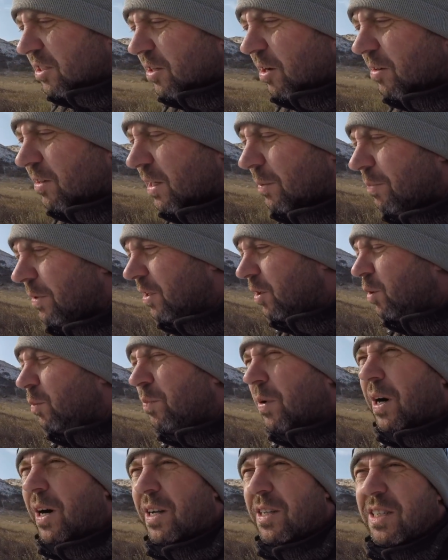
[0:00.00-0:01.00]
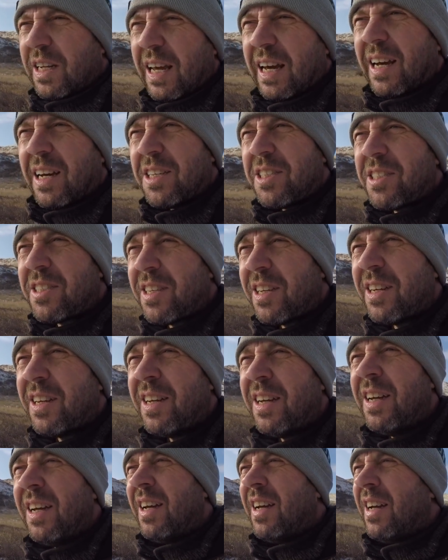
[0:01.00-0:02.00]
starting up a new podcast,
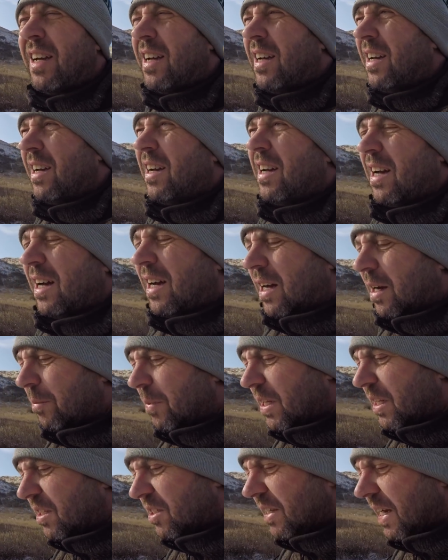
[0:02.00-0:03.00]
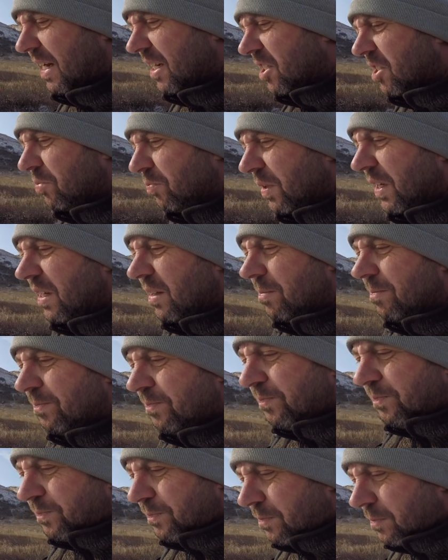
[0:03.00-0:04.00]
and he's asked me
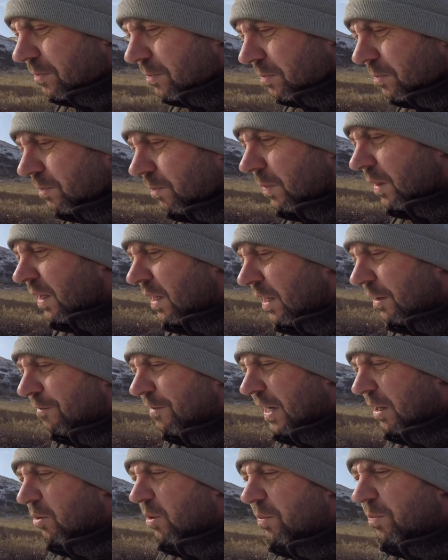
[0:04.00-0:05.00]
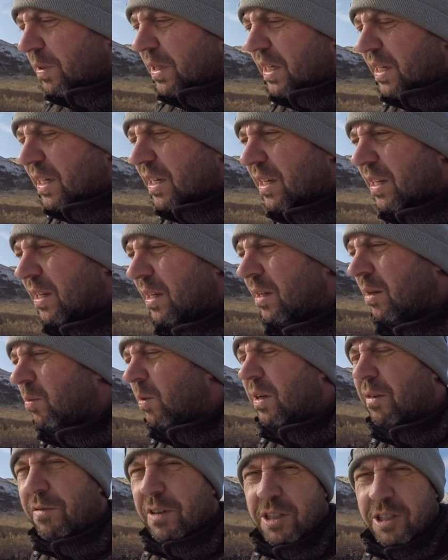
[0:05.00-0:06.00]
if I would be
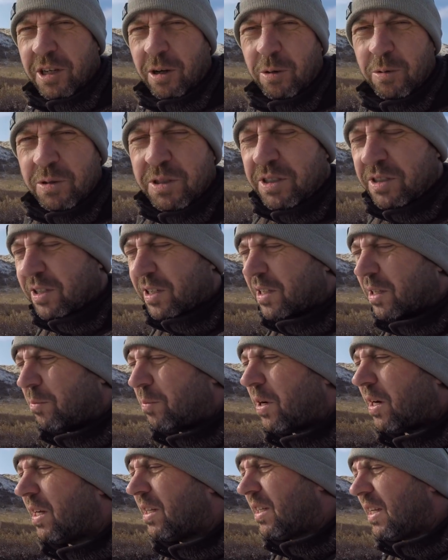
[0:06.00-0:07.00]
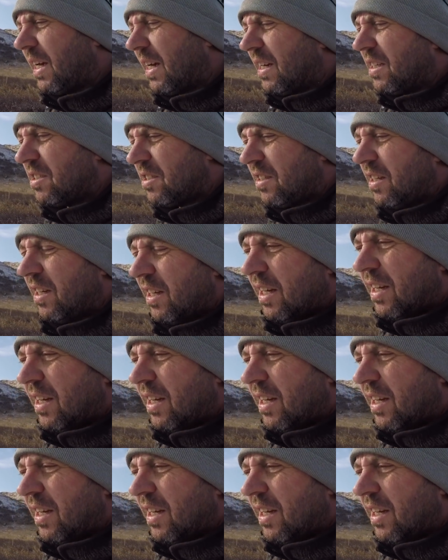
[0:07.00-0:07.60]
one of his hosts on the podcast.